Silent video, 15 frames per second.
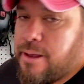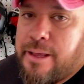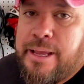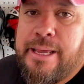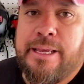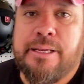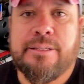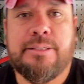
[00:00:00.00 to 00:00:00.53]

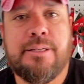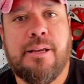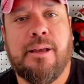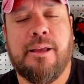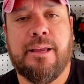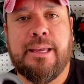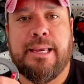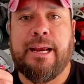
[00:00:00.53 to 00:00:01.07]
is
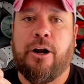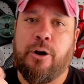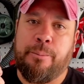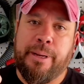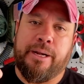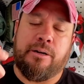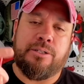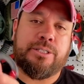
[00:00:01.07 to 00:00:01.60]

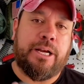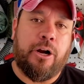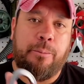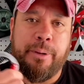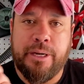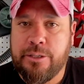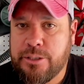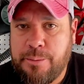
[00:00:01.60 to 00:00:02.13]
carabiners.
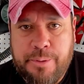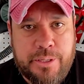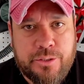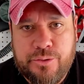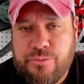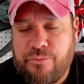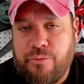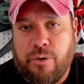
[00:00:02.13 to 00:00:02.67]
Carabiners can be
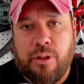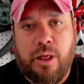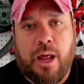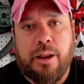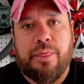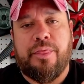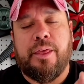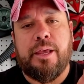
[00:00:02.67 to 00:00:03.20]
used for a lot
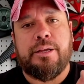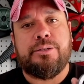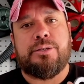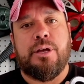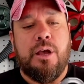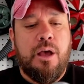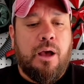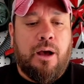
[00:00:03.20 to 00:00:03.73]
of
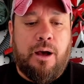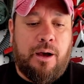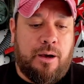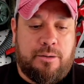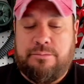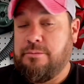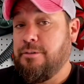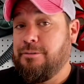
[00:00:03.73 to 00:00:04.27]
things.
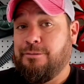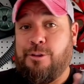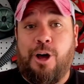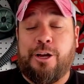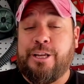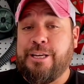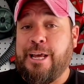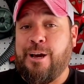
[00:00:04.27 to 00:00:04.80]

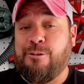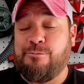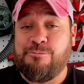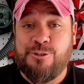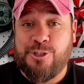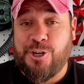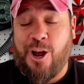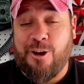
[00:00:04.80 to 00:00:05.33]
Locking down
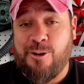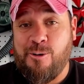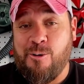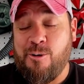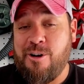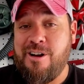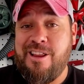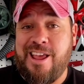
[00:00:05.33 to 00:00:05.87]
shock
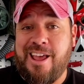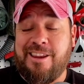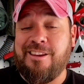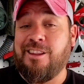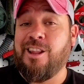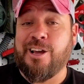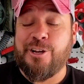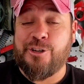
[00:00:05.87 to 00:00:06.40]
cord and
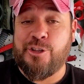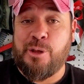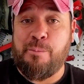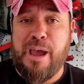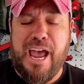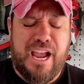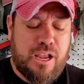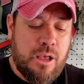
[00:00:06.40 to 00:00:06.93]
luggage in the
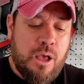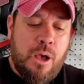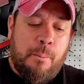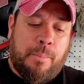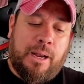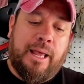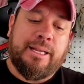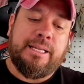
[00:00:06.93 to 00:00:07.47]
back.
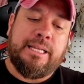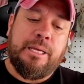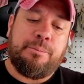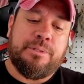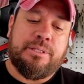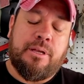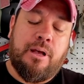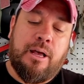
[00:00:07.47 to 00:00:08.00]
But I like to keep
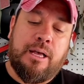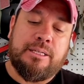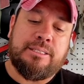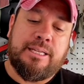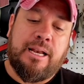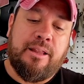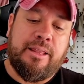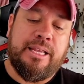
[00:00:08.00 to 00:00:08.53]
a
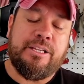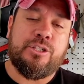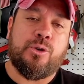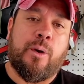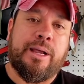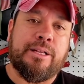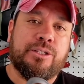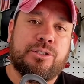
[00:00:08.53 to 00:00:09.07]
set of these so
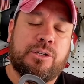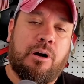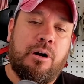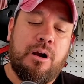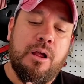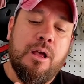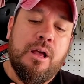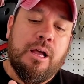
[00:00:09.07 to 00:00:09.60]
I can
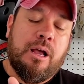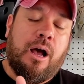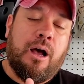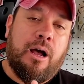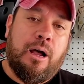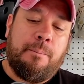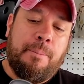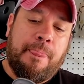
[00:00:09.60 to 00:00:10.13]
start
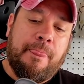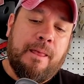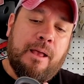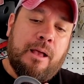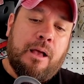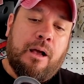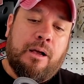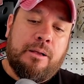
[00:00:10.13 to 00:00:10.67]

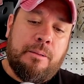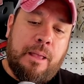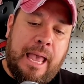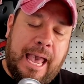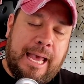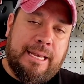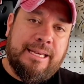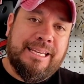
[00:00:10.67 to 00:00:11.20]

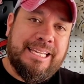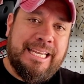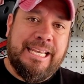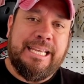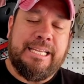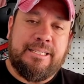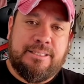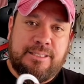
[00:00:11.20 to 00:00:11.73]
adding
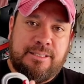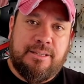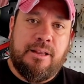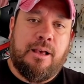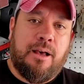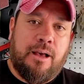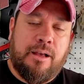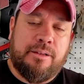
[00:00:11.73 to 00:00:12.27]
keys
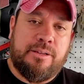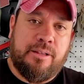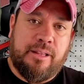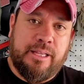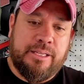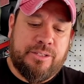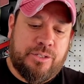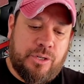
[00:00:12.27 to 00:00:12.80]
to
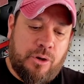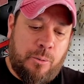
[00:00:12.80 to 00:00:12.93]
these. So